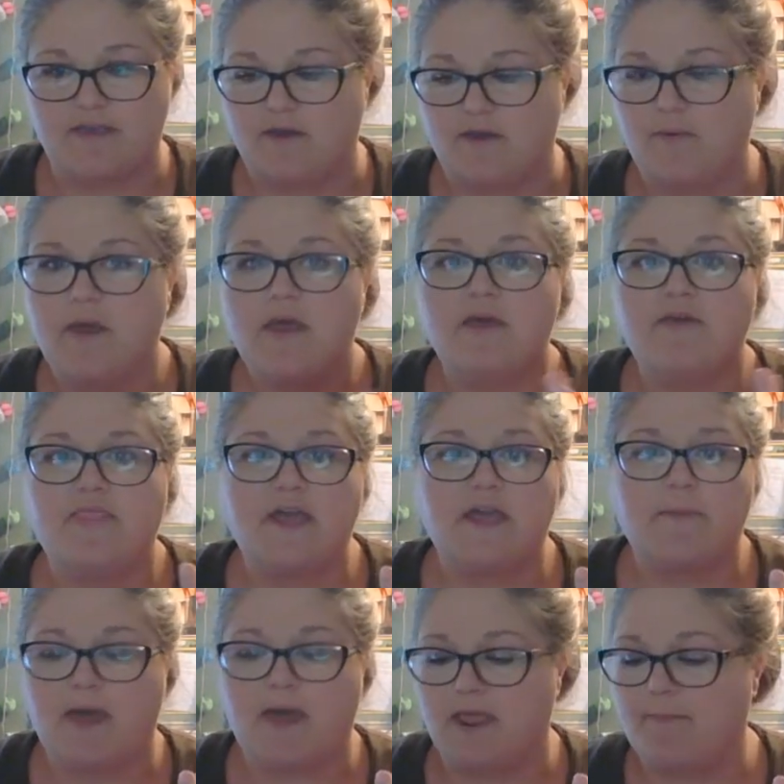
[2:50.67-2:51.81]
So think
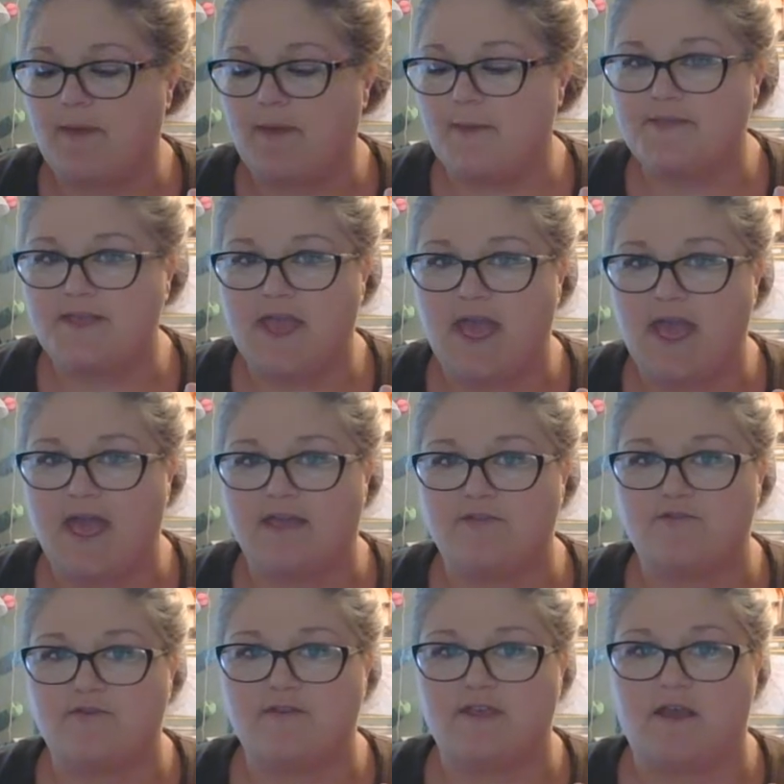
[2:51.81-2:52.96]
about it. Pepsi has,
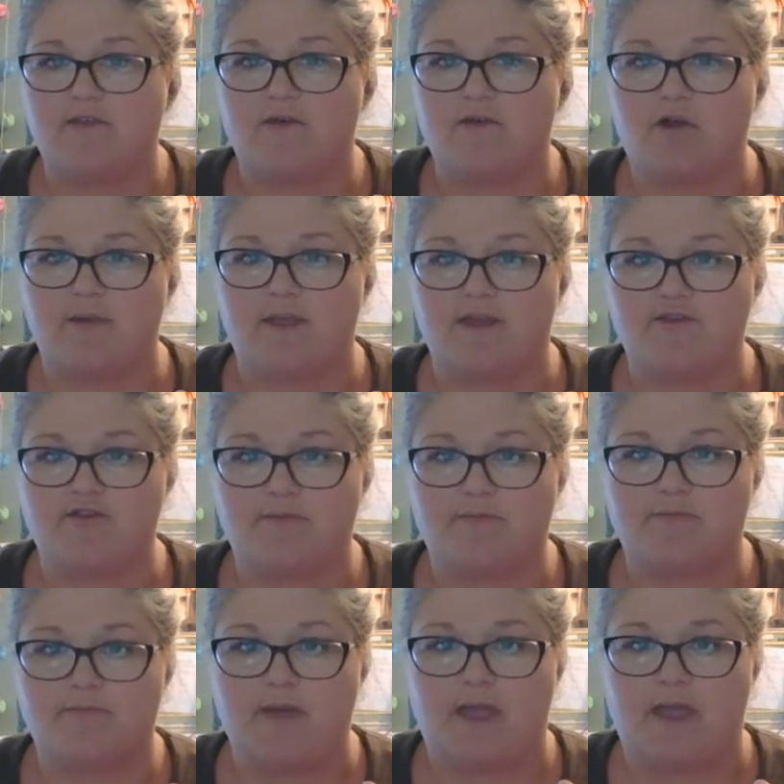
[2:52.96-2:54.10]
you can see all the
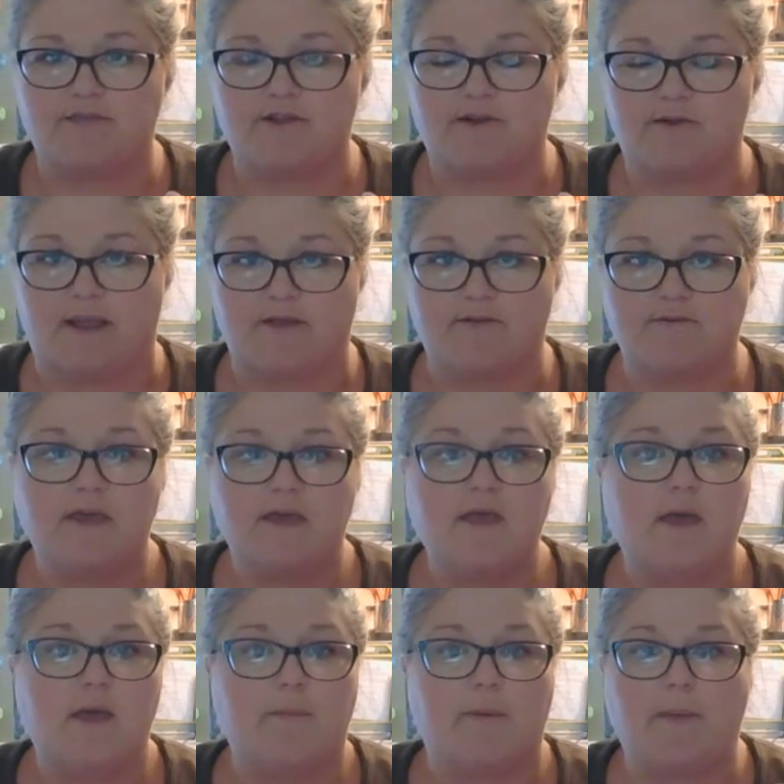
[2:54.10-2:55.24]
carbonation bouncing around,
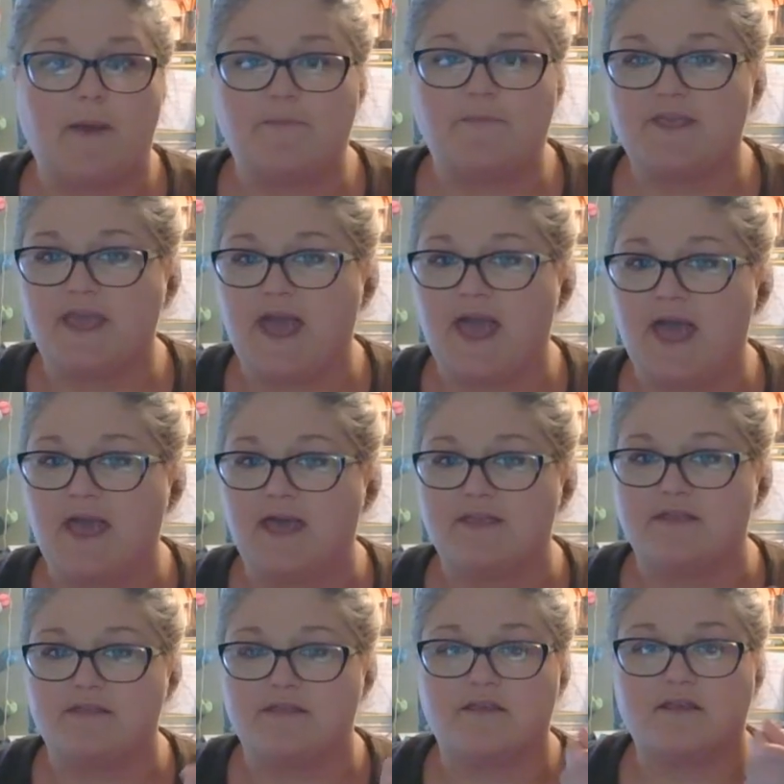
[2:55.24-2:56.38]
but Pepsi
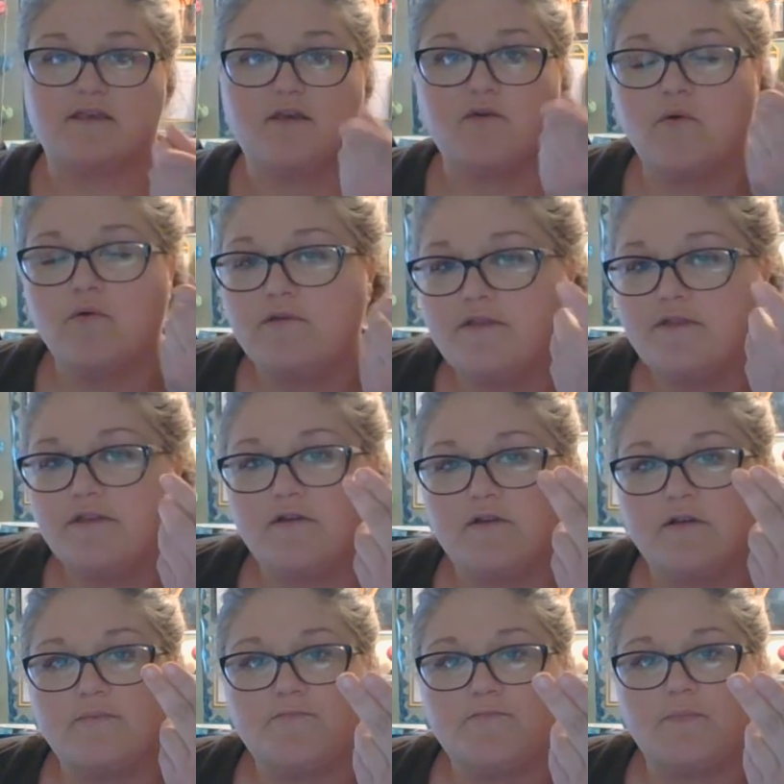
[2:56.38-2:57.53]
has corn
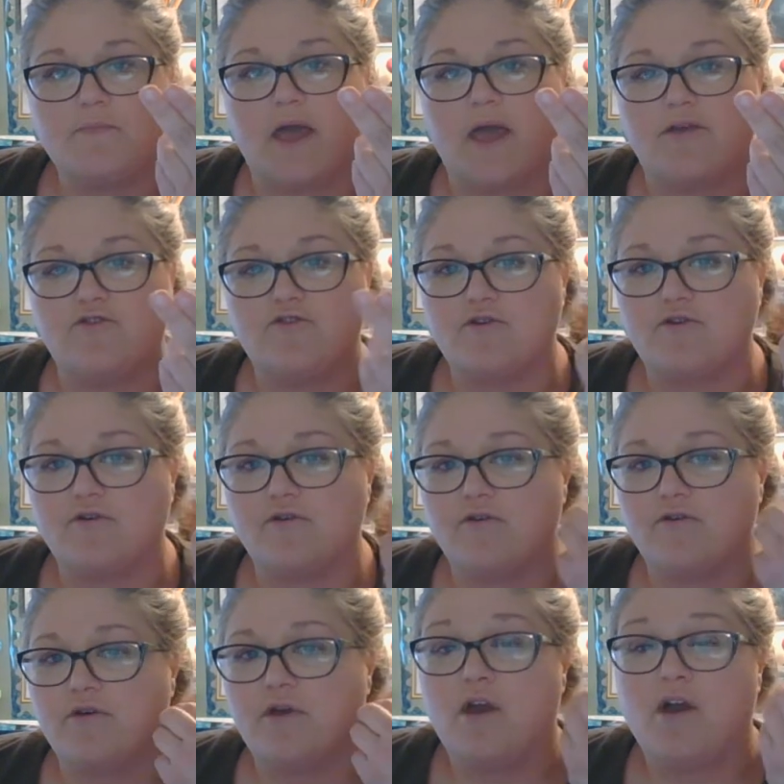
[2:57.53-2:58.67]
syrup,
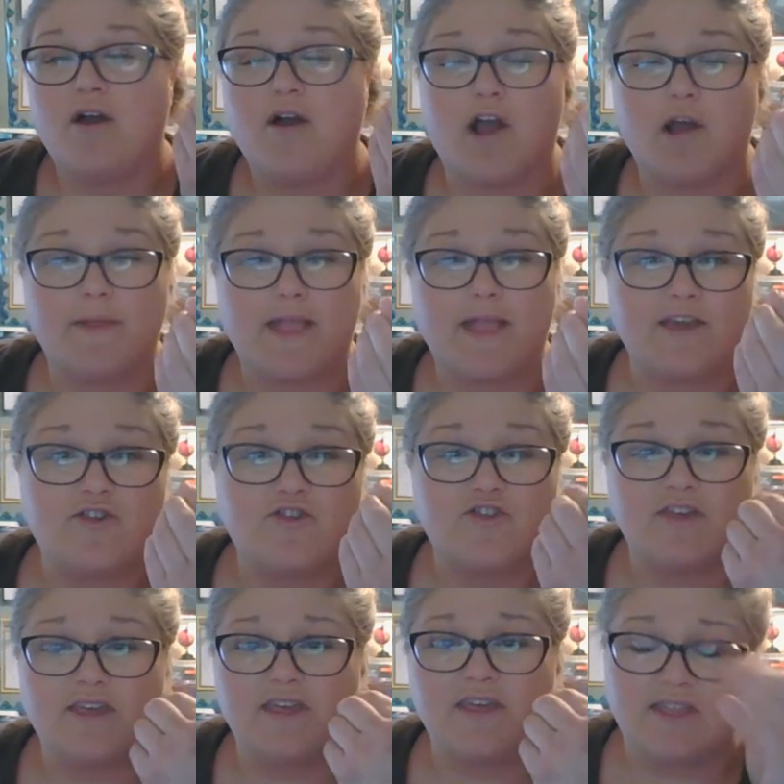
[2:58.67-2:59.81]
sugar,
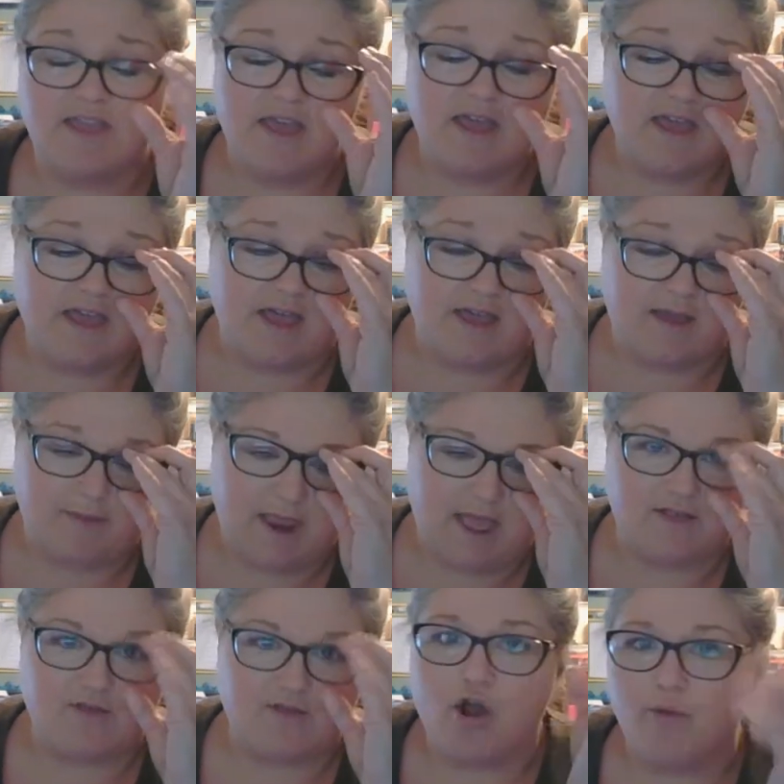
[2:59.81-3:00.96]
carbonation. It
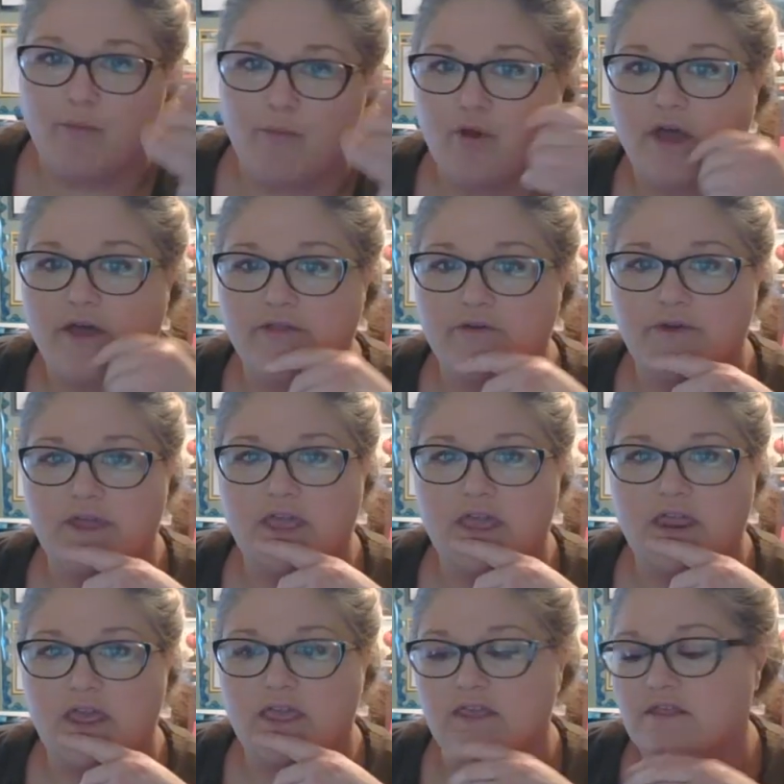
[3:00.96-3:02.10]
has caramel coloring
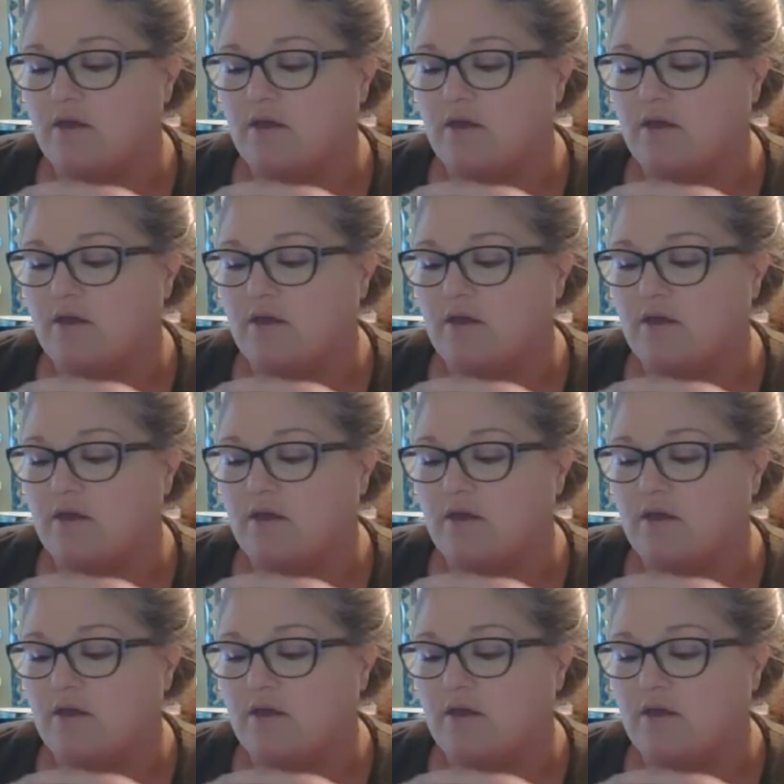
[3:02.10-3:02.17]
in it.